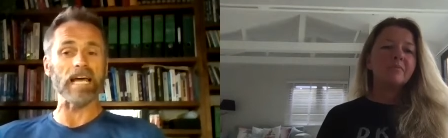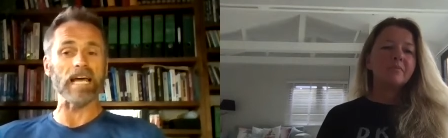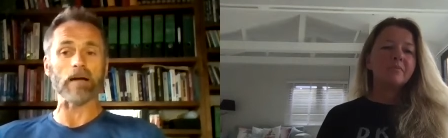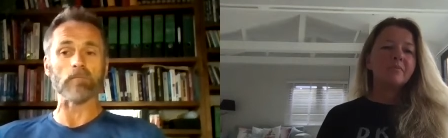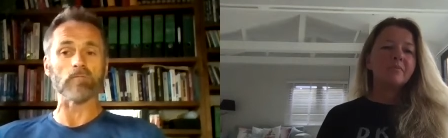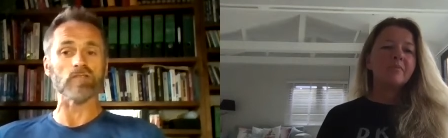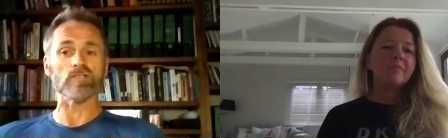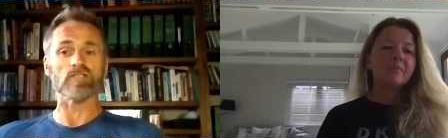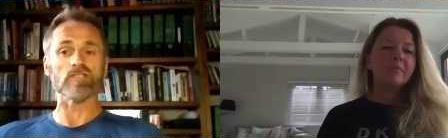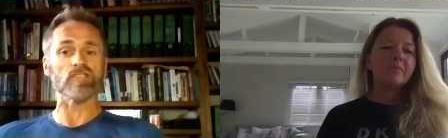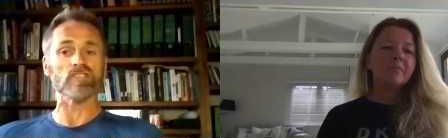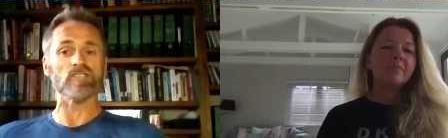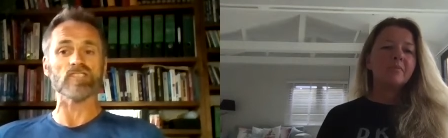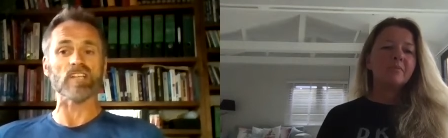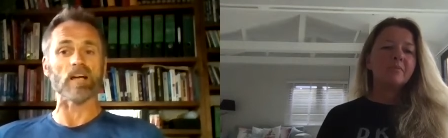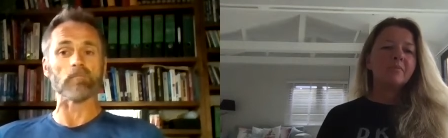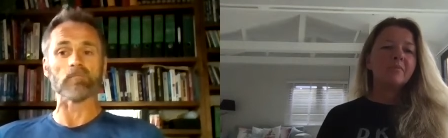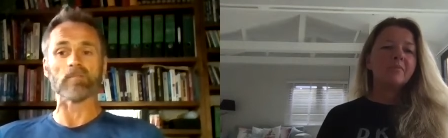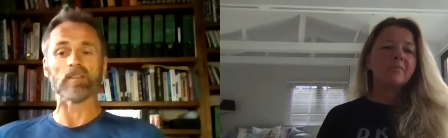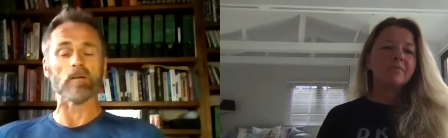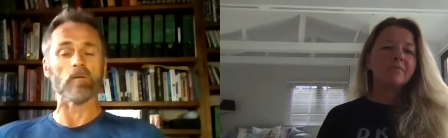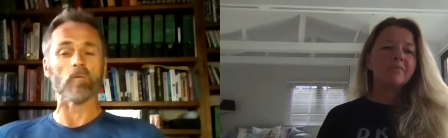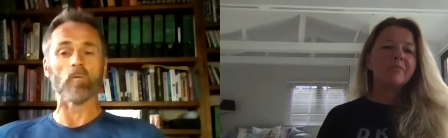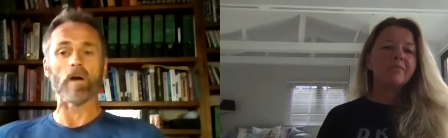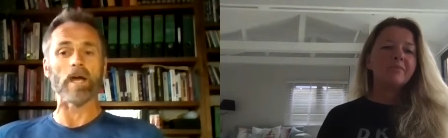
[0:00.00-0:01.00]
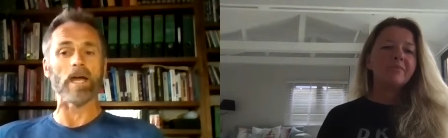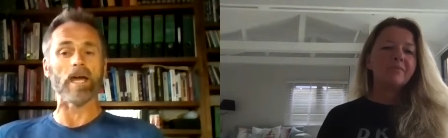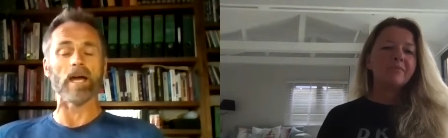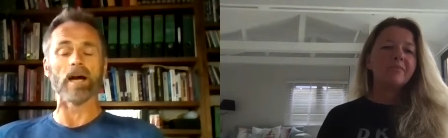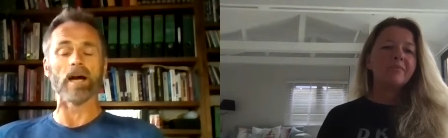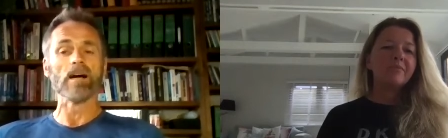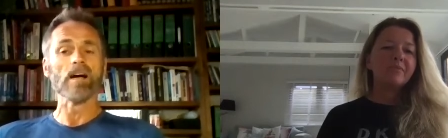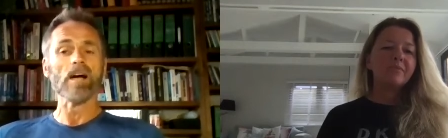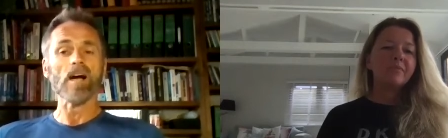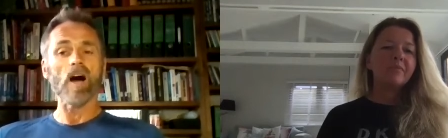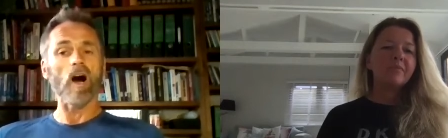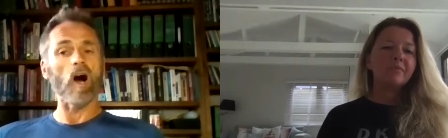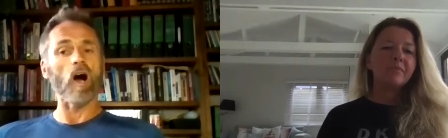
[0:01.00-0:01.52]
Speaker 1: That was just something where
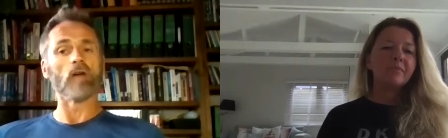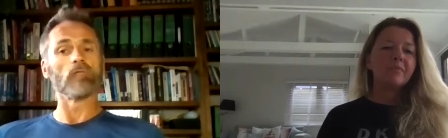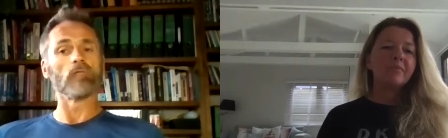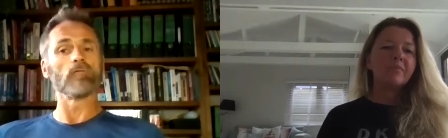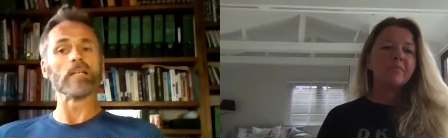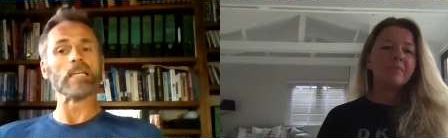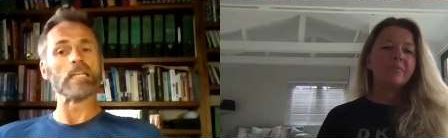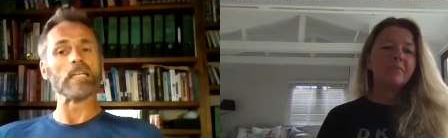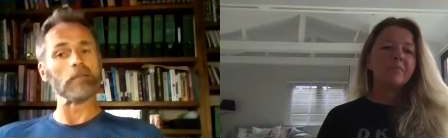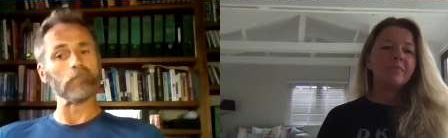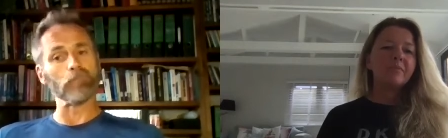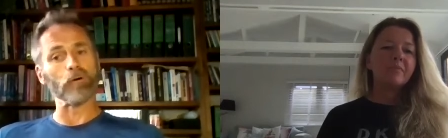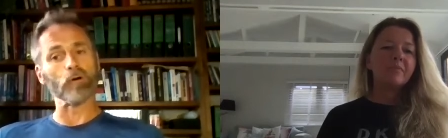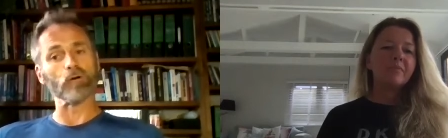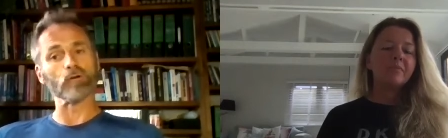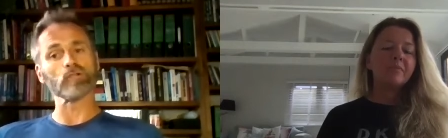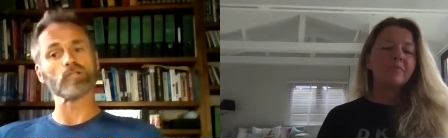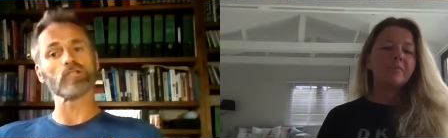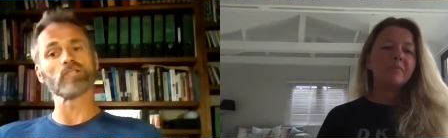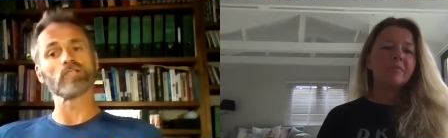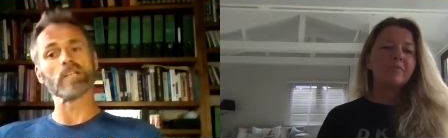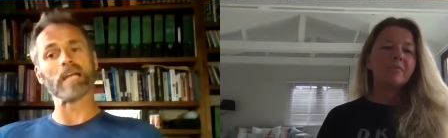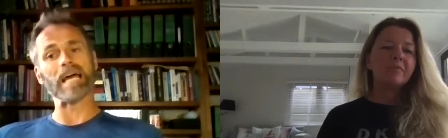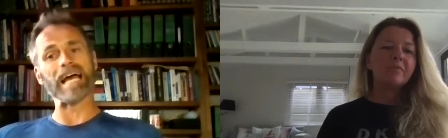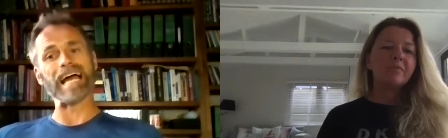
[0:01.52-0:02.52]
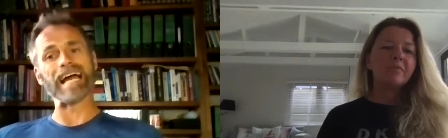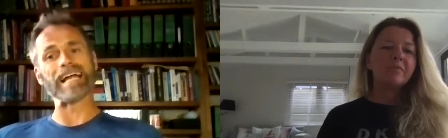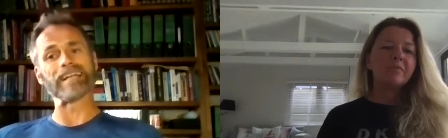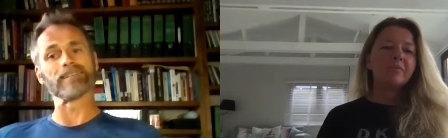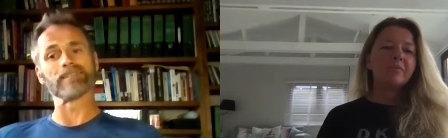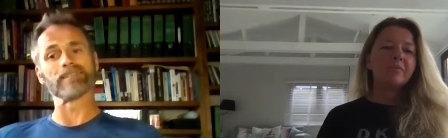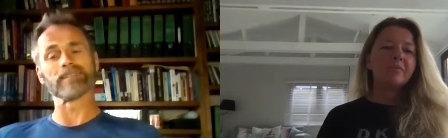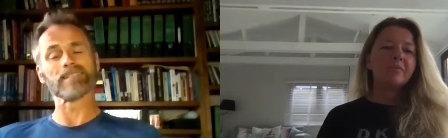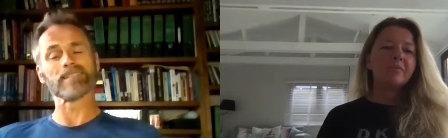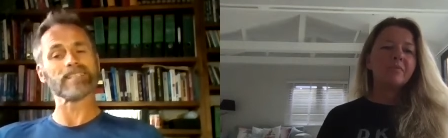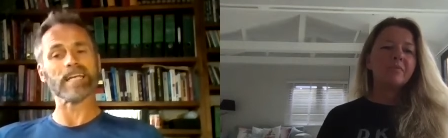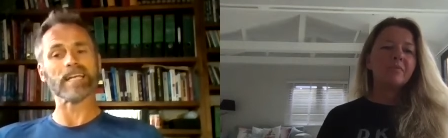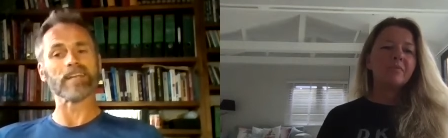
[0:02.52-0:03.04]
I really pushed
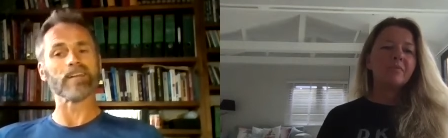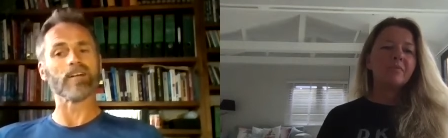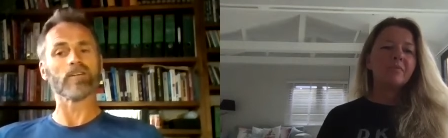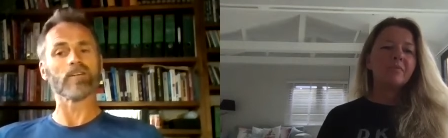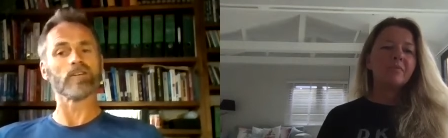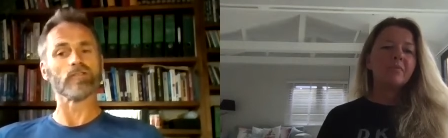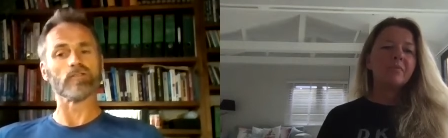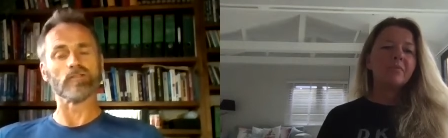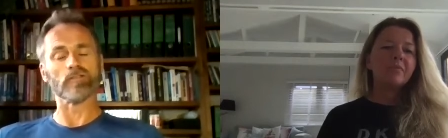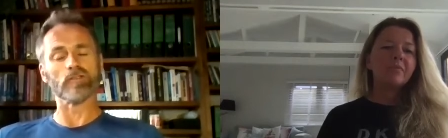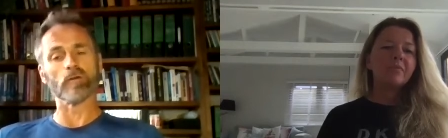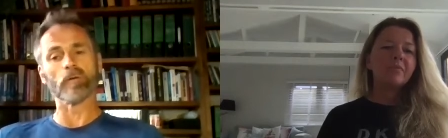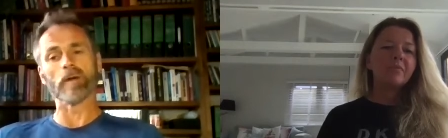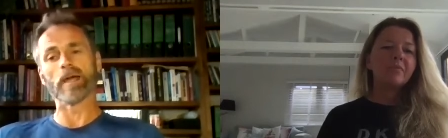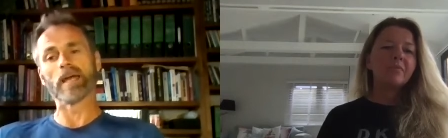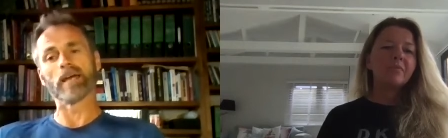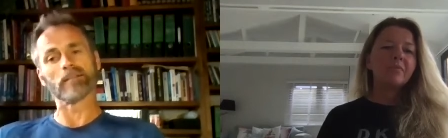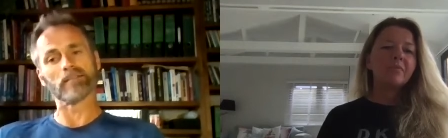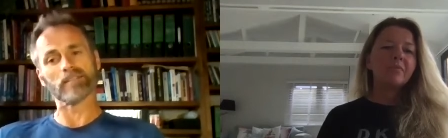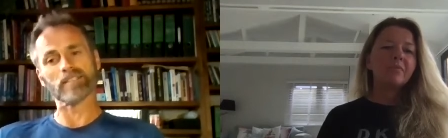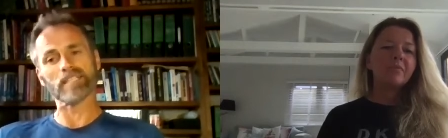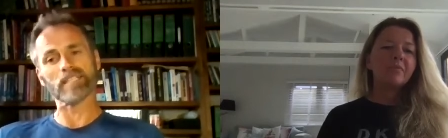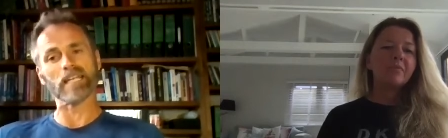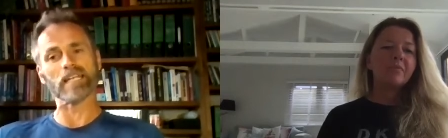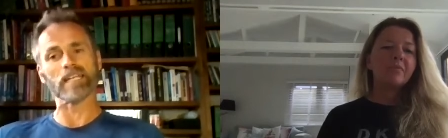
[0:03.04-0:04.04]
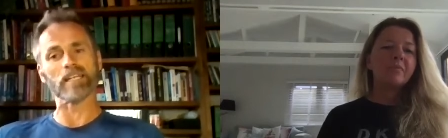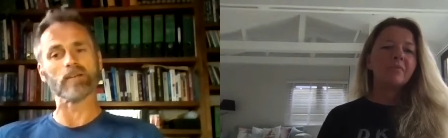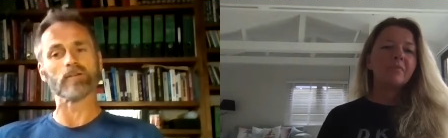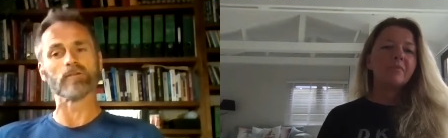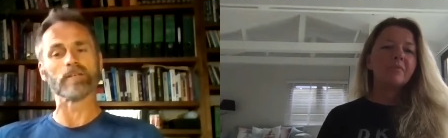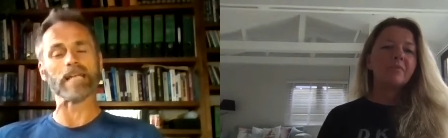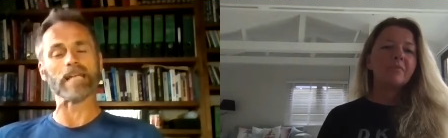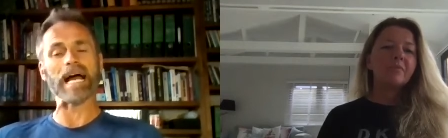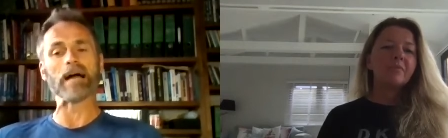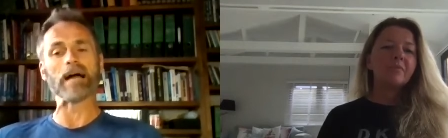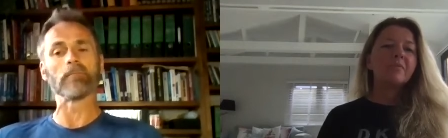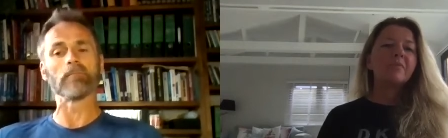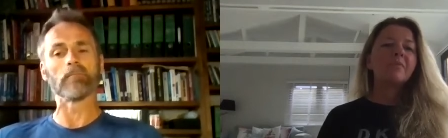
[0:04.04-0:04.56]
and said I could do it and said it
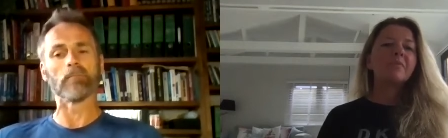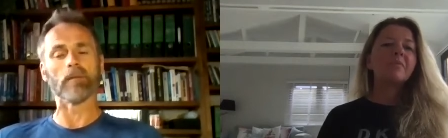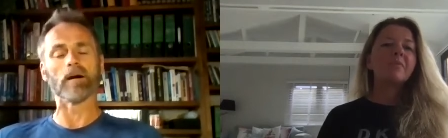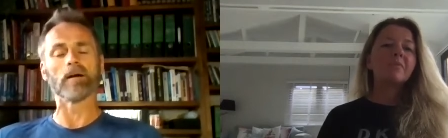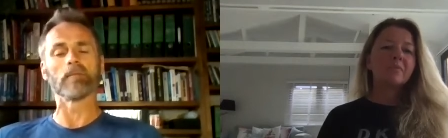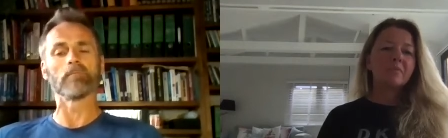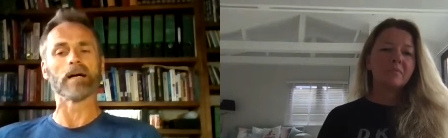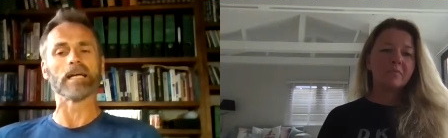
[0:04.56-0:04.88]
could happen,